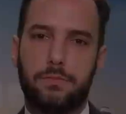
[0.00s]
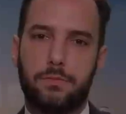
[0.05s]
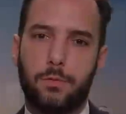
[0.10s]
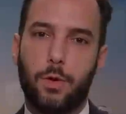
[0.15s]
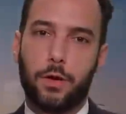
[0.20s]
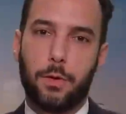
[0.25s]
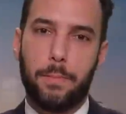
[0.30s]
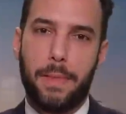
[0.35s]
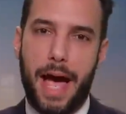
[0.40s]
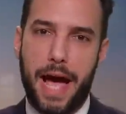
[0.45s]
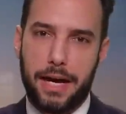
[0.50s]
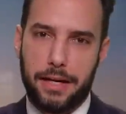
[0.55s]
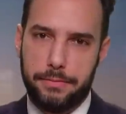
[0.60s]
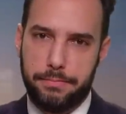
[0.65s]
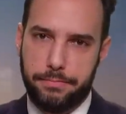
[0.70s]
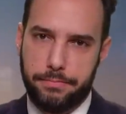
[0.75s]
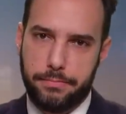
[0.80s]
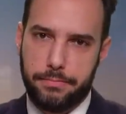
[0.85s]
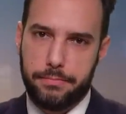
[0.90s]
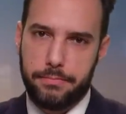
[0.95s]
Welcome back.
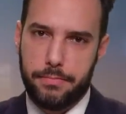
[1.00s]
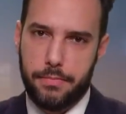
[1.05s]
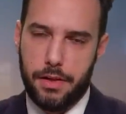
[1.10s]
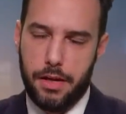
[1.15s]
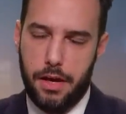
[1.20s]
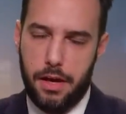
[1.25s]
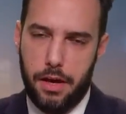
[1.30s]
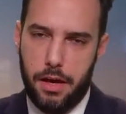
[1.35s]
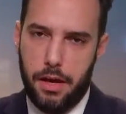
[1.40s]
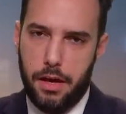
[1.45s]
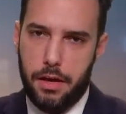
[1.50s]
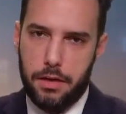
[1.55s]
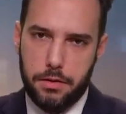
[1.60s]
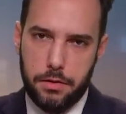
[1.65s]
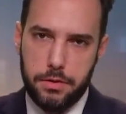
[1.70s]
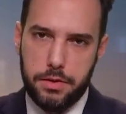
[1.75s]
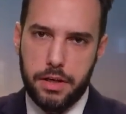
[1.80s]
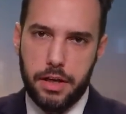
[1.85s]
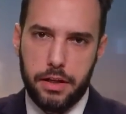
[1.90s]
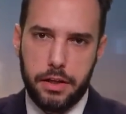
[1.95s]

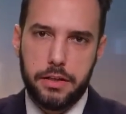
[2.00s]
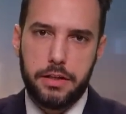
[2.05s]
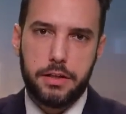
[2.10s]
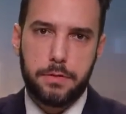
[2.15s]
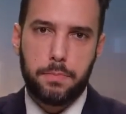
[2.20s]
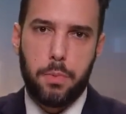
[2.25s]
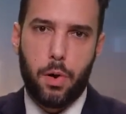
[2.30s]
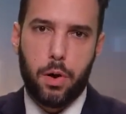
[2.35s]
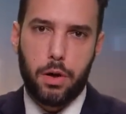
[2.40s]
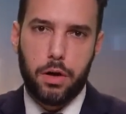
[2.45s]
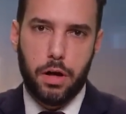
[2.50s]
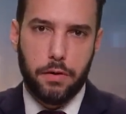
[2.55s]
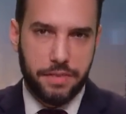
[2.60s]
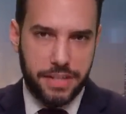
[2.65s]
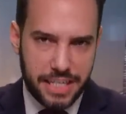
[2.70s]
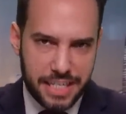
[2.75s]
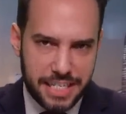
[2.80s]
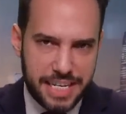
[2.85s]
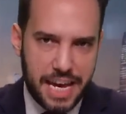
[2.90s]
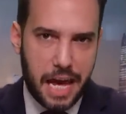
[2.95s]
New Zealand is part of
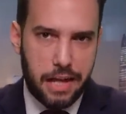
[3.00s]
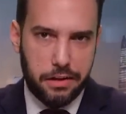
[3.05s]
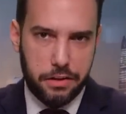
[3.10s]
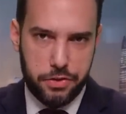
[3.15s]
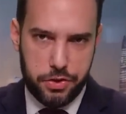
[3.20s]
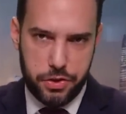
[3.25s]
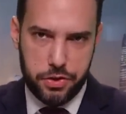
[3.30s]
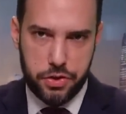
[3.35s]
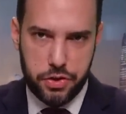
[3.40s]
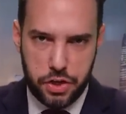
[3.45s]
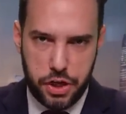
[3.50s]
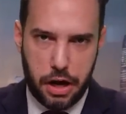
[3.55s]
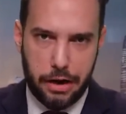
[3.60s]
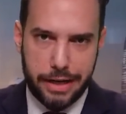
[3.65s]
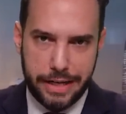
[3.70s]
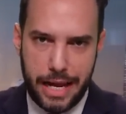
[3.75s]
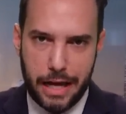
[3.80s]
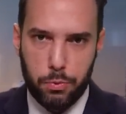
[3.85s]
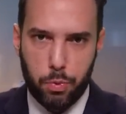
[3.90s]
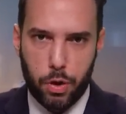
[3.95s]
an intelligence
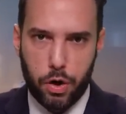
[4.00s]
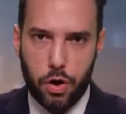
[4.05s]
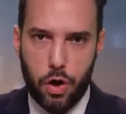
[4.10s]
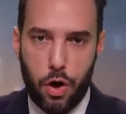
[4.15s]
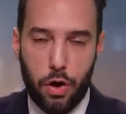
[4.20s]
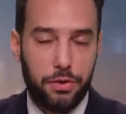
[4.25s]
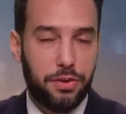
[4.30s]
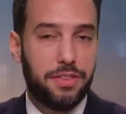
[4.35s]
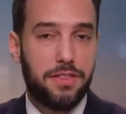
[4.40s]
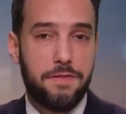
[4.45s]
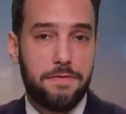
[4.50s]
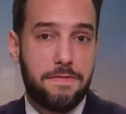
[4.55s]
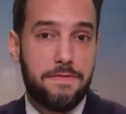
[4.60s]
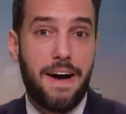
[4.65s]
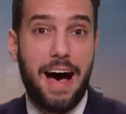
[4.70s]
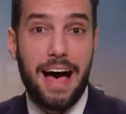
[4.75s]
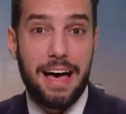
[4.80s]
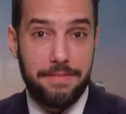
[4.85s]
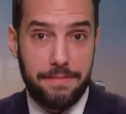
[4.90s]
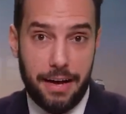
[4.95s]
sharing network called the
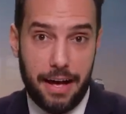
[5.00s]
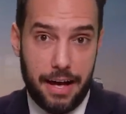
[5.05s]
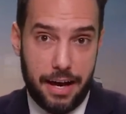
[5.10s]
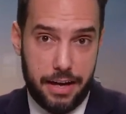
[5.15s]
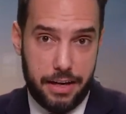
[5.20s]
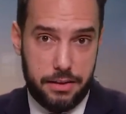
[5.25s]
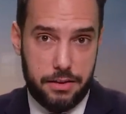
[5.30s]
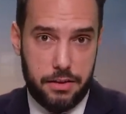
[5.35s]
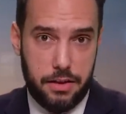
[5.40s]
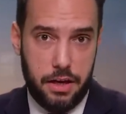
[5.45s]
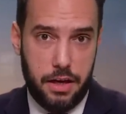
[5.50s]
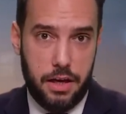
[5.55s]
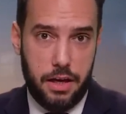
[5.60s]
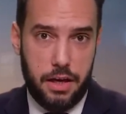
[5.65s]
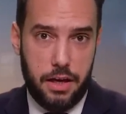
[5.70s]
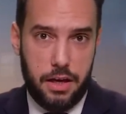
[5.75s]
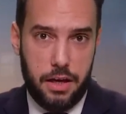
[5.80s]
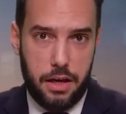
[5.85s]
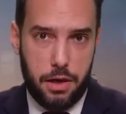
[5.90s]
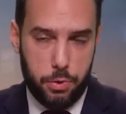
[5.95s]
Five Eyes.
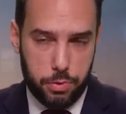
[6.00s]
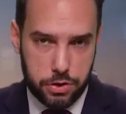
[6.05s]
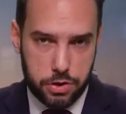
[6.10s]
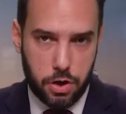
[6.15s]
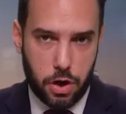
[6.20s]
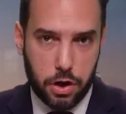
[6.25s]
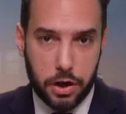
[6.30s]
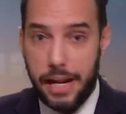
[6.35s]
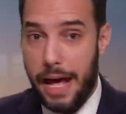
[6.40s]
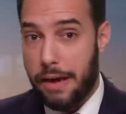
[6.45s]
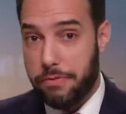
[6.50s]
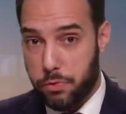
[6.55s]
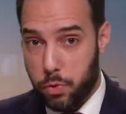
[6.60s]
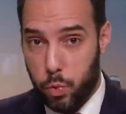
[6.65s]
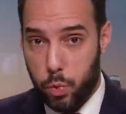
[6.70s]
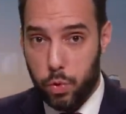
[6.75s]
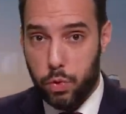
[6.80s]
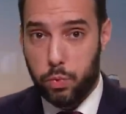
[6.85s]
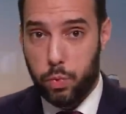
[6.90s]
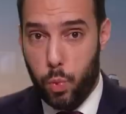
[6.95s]
It was started after
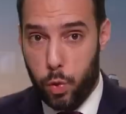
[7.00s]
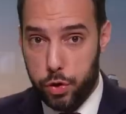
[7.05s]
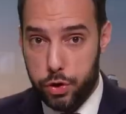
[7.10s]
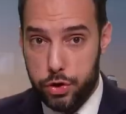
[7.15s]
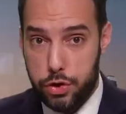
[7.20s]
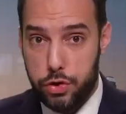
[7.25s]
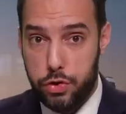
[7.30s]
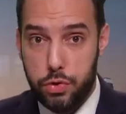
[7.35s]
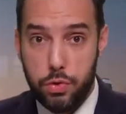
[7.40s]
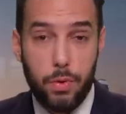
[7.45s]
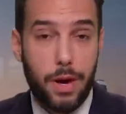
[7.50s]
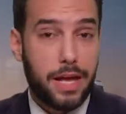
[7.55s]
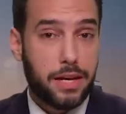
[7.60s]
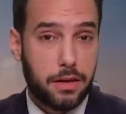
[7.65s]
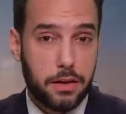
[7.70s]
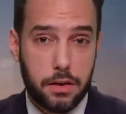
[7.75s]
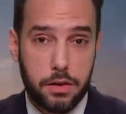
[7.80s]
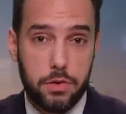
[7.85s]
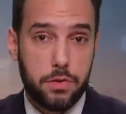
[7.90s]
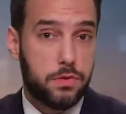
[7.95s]
World War II and
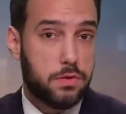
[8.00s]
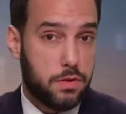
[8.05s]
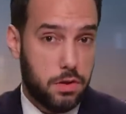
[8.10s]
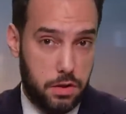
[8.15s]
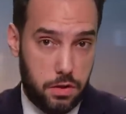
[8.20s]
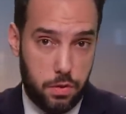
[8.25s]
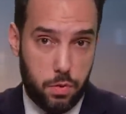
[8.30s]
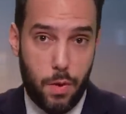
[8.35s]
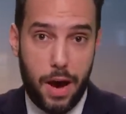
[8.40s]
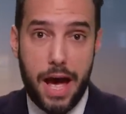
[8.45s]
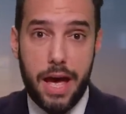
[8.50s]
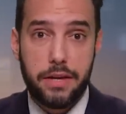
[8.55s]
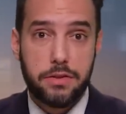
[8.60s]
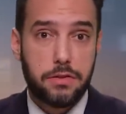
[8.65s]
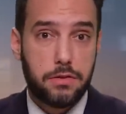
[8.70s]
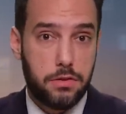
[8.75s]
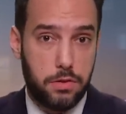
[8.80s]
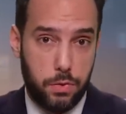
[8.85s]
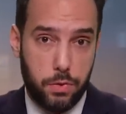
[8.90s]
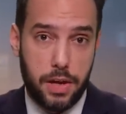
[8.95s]
includes the
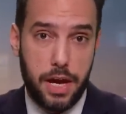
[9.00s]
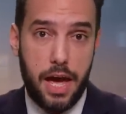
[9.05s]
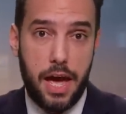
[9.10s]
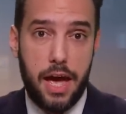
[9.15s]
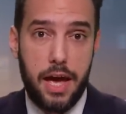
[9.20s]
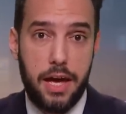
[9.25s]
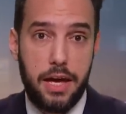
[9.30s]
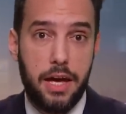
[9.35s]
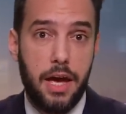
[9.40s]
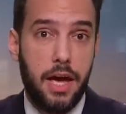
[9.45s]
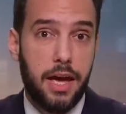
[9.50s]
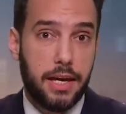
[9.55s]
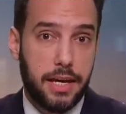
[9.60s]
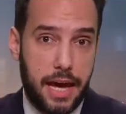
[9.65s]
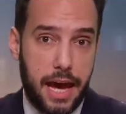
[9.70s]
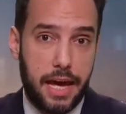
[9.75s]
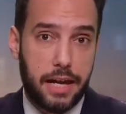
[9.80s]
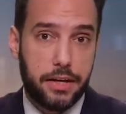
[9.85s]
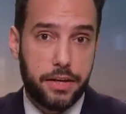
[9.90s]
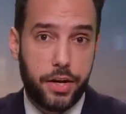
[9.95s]
US, UK,
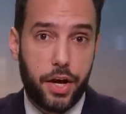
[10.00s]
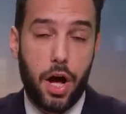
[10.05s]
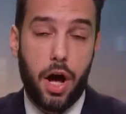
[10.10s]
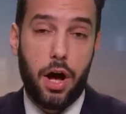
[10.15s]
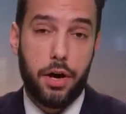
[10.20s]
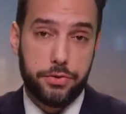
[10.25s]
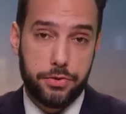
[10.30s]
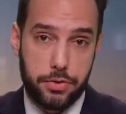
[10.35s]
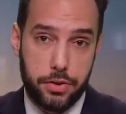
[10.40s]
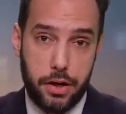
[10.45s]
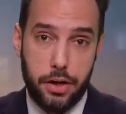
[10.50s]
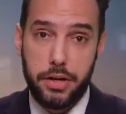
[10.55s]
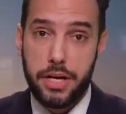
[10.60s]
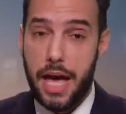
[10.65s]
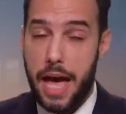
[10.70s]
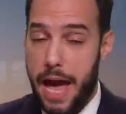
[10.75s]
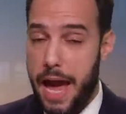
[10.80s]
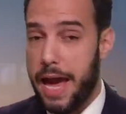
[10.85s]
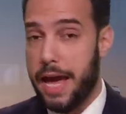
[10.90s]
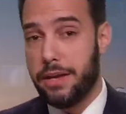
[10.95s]
Canada,
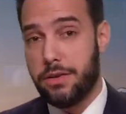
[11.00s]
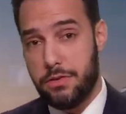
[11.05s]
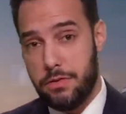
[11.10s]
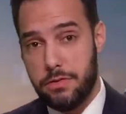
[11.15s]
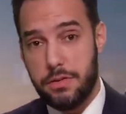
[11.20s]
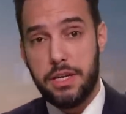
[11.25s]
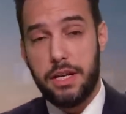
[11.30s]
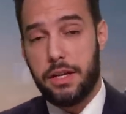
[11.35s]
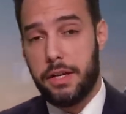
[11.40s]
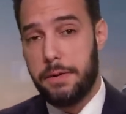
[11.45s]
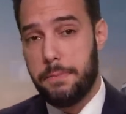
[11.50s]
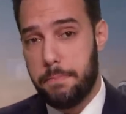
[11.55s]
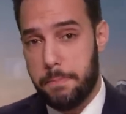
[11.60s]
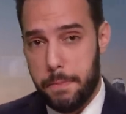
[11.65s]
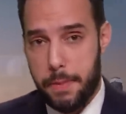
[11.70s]
Australia, and New Zealand.